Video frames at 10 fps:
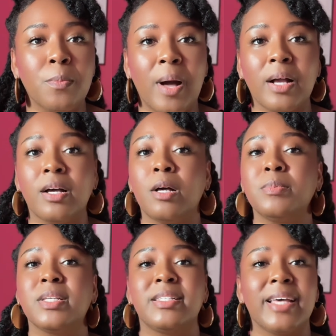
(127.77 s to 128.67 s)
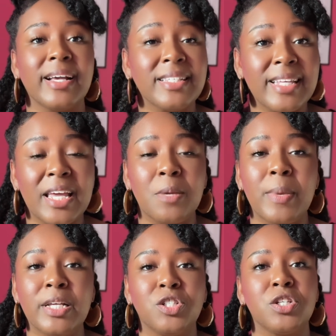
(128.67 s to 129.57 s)
mockups, text
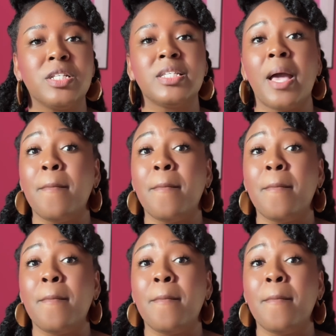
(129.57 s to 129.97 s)
animations,